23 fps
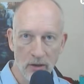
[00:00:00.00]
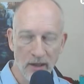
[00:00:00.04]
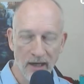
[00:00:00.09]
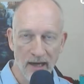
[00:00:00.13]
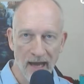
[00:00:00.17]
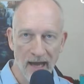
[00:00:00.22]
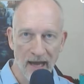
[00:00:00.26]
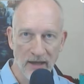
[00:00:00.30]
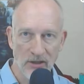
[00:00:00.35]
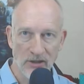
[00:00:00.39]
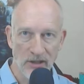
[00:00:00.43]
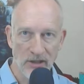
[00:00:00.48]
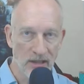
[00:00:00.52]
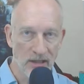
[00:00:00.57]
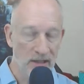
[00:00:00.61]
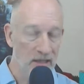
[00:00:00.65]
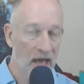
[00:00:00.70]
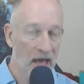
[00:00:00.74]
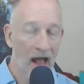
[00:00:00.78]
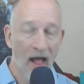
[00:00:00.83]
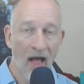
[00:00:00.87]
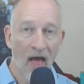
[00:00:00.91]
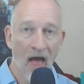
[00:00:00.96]

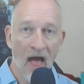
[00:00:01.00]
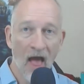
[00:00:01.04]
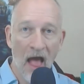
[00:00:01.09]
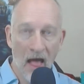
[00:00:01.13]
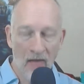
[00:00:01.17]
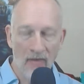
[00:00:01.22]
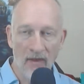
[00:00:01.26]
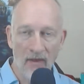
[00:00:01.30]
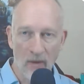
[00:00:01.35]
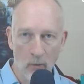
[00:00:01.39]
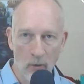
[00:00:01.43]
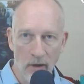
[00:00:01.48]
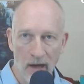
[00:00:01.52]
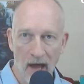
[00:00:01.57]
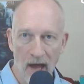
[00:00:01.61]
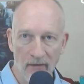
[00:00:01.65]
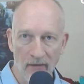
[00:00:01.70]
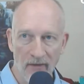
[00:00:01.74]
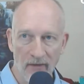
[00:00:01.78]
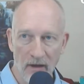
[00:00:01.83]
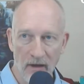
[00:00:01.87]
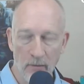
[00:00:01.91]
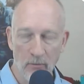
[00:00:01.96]
connections that were
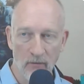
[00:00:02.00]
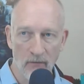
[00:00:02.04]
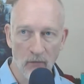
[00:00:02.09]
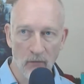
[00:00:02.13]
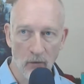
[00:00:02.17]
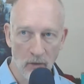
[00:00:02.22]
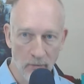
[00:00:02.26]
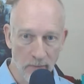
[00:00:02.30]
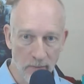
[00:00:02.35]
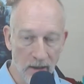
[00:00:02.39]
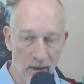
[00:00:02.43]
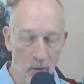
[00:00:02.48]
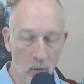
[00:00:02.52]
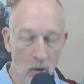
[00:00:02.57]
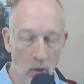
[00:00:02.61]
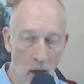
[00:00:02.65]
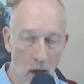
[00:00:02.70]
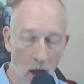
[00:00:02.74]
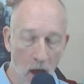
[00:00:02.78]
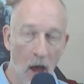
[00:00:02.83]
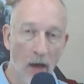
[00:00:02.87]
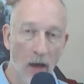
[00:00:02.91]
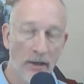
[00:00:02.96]
not there before, but it
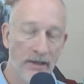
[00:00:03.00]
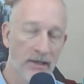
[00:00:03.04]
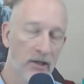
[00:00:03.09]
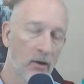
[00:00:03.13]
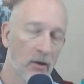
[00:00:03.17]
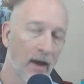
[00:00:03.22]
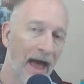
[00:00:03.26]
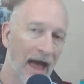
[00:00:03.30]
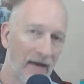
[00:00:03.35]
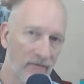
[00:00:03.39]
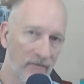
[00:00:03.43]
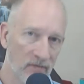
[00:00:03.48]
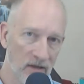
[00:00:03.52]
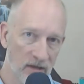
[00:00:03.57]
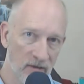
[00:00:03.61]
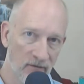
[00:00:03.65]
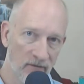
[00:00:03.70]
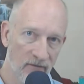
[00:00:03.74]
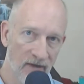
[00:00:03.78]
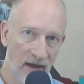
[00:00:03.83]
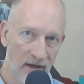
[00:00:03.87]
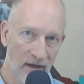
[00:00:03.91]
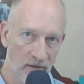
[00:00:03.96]
will also have the
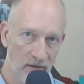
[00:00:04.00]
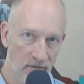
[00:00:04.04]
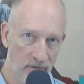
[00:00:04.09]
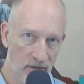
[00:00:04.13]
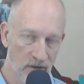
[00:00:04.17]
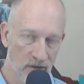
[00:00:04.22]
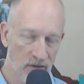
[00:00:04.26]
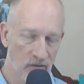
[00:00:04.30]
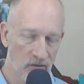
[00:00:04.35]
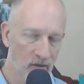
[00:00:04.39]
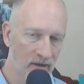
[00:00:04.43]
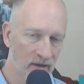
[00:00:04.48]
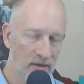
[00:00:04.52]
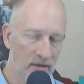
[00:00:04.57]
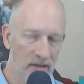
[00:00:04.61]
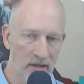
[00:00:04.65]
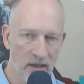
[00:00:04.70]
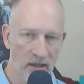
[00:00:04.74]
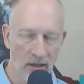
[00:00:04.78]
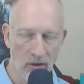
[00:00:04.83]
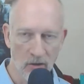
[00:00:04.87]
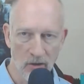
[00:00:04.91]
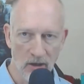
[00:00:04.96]
effect of
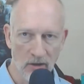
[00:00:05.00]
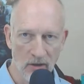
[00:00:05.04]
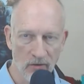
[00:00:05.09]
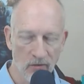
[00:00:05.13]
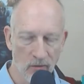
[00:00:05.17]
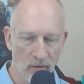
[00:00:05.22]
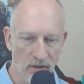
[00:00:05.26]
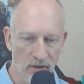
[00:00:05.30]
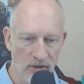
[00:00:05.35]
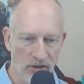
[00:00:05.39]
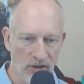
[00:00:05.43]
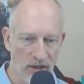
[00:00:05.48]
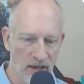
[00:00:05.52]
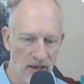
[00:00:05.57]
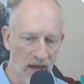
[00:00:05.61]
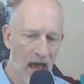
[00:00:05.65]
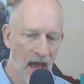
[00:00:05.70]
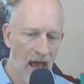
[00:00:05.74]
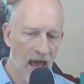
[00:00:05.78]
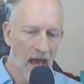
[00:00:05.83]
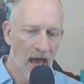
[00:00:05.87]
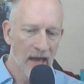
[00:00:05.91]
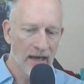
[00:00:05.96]
strengthening your intuition.
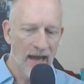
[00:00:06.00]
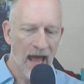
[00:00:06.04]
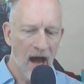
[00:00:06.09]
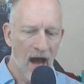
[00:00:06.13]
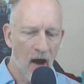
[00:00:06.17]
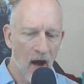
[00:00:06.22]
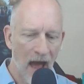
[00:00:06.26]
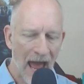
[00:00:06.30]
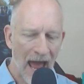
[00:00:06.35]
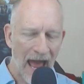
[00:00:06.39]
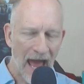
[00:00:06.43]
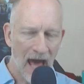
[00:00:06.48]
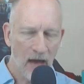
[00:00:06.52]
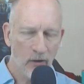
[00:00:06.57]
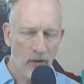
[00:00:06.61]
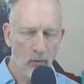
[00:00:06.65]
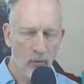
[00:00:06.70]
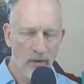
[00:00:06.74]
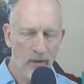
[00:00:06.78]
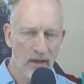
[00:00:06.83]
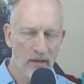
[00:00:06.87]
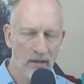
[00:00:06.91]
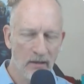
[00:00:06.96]
Now, I
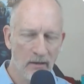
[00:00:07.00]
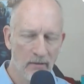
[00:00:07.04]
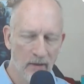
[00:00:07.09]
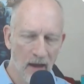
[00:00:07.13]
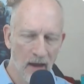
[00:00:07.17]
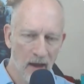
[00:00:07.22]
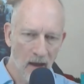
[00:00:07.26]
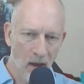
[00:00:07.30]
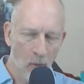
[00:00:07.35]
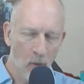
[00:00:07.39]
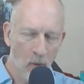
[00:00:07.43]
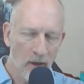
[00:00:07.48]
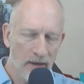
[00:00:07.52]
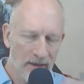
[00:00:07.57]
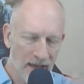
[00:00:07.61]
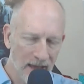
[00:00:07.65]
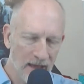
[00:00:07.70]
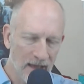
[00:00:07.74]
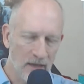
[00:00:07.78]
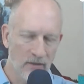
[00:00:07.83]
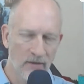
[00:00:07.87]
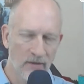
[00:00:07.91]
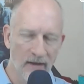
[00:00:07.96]
want to
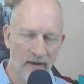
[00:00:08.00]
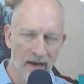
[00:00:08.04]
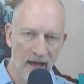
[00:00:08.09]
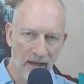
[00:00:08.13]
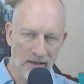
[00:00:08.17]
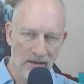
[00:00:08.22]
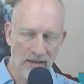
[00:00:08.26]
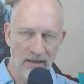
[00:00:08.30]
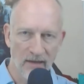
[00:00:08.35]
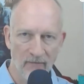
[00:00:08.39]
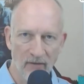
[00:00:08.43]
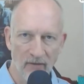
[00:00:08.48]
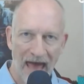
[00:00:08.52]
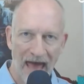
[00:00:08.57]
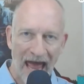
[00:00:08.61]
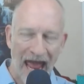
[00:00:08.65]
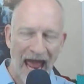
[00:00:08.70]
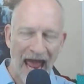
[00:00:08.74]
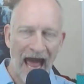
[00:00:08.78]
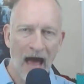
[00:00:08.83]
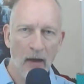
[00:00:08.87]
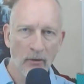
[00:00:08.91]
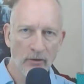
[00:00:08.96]
take it to the next level.
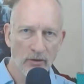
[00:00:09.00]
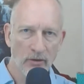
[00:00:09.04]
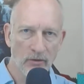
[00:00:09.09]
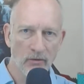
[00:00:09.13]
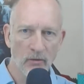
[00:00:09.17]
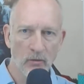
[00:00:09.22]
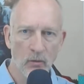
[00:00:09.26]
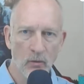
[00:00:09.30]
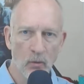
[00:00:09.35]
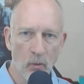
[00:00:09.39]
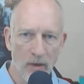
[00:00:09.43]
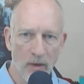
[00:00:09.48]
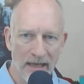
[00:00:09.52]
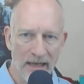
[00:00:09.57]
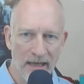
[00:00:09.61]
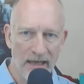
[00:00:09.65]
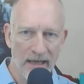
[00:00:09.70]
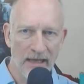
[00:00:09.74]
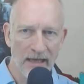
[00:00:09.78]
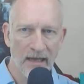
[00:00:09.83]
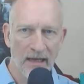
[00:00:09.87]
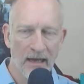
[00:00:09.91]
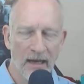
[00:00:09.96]
How do
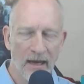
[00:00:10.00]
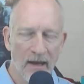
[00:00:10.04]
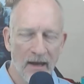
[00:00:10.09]
we